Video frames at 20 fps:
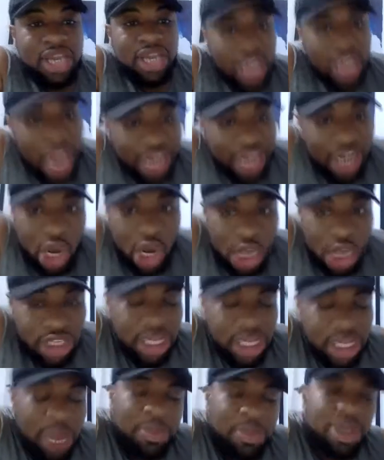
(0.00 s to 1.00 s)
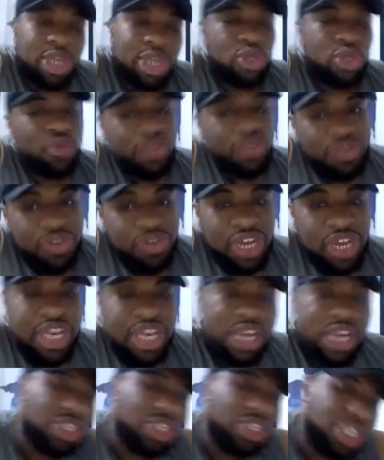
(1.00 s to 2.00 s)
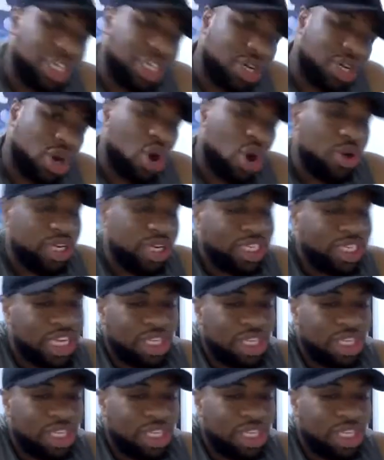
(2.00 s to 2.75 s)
and last 10 minutes or 15, they concede a goal, this, that.